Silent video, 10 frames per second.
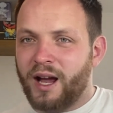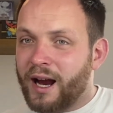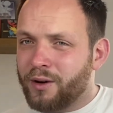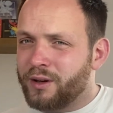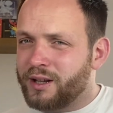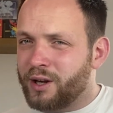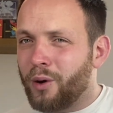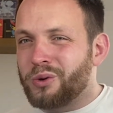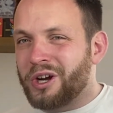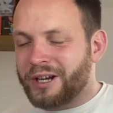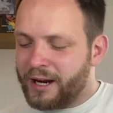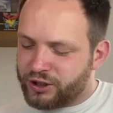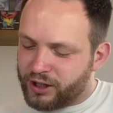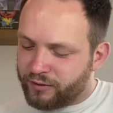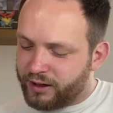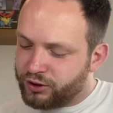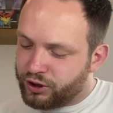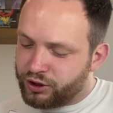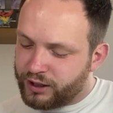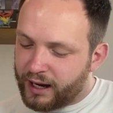the older cash generators
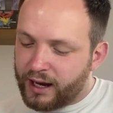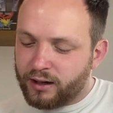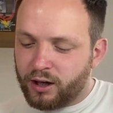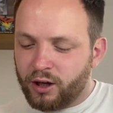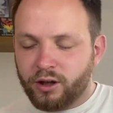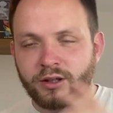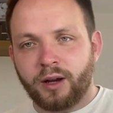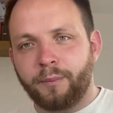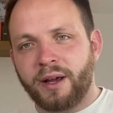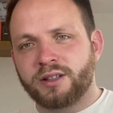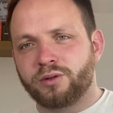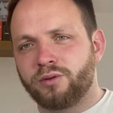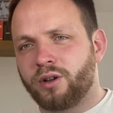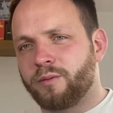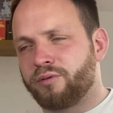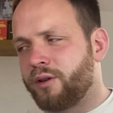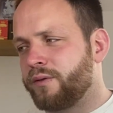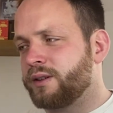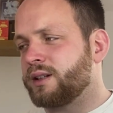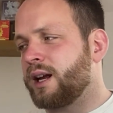because you can, because they're based all on
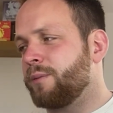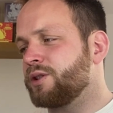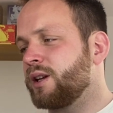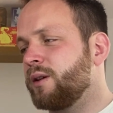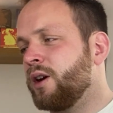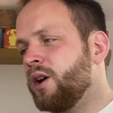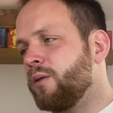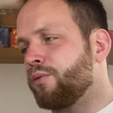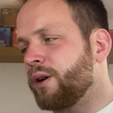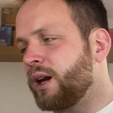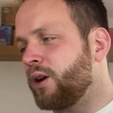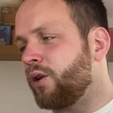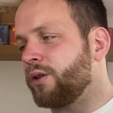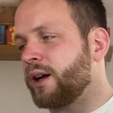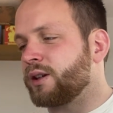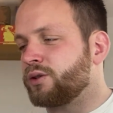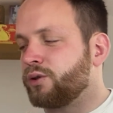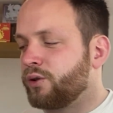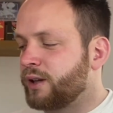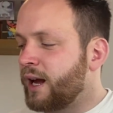profits and how much they bring in on that
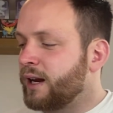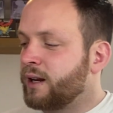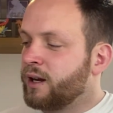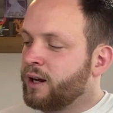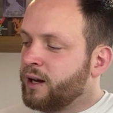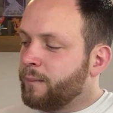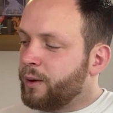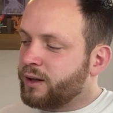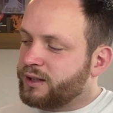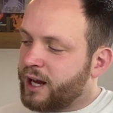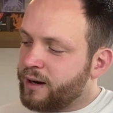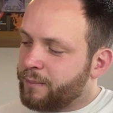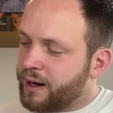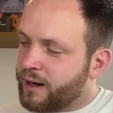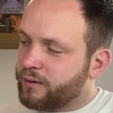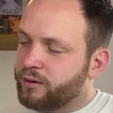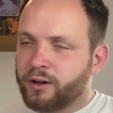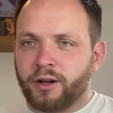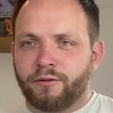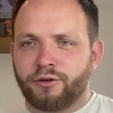store day. But £10
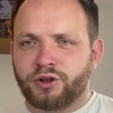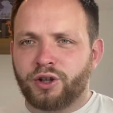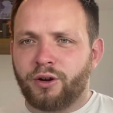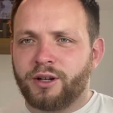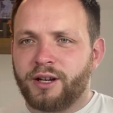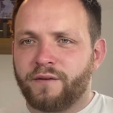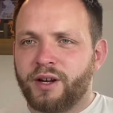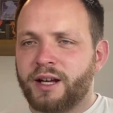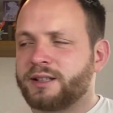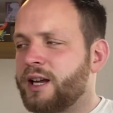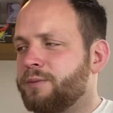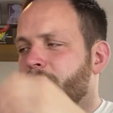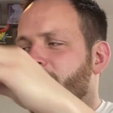for Sony VHS